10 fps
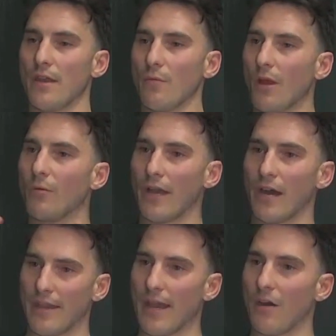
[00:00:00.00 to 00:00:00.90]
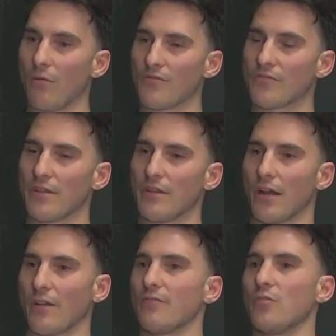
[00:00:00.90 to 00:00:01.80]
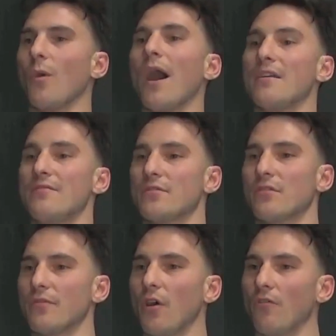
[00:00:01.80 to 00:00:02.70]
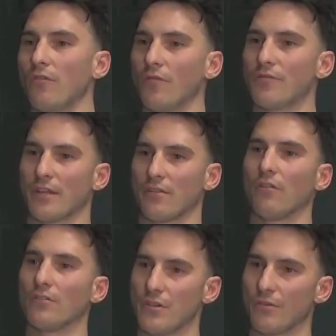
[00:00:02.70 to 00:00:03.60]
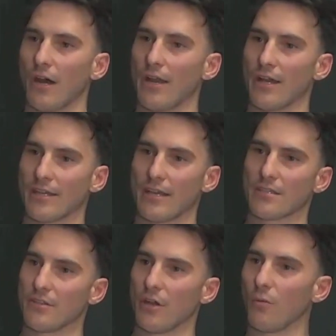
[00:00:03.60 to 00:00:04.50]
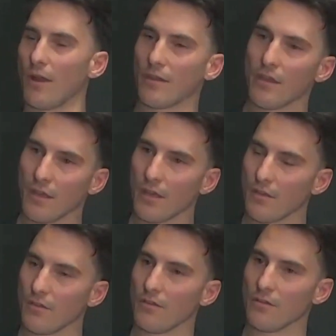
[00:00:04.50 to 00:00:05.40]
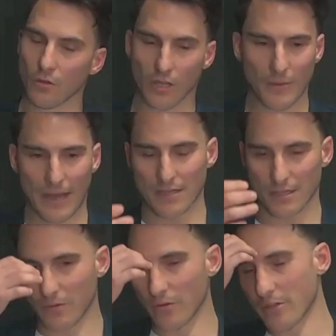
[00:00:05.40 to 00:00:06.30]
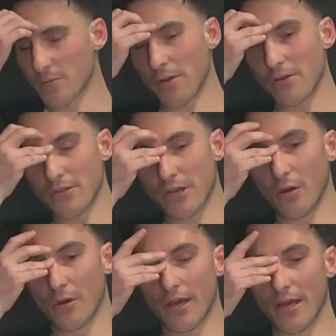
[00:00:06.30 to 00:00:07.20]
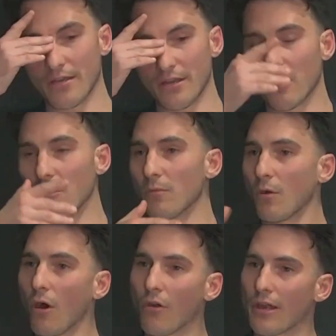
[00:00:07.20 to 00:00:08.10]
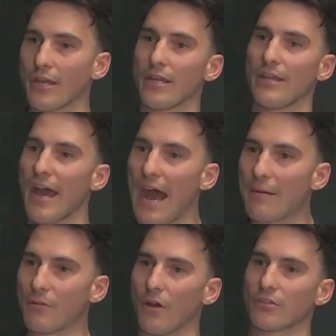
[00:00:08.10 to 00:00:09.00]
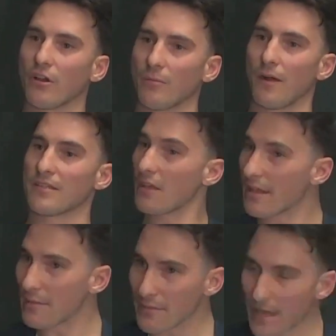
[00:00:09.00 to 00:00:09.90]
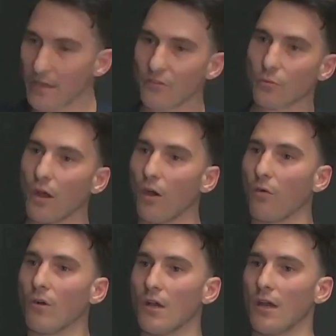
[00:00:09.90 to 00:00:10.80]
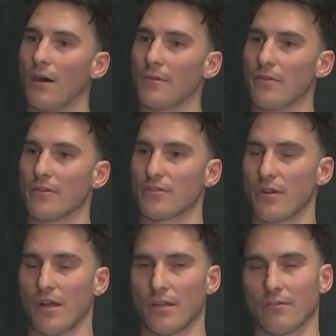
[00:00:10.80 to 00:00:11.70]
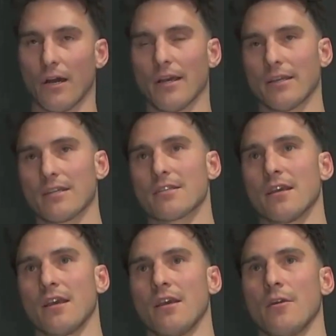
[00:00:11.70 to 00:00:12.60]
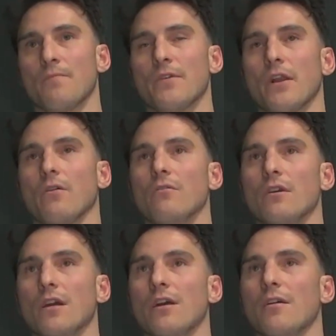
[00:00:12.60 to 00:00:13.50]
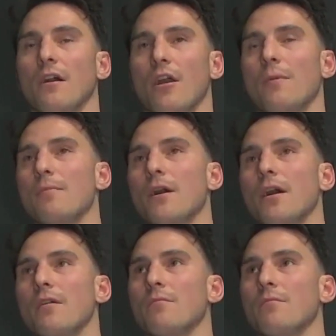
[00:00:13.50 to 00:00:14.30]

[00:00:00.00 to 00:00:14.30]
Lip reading: where we are now, we've seen like a few waves of technology, right? I guess, when you're looking back at some of your experience, at Macquarie and NAB and those kind of places, NBN as well, here in Australia, right? I guess, I remember,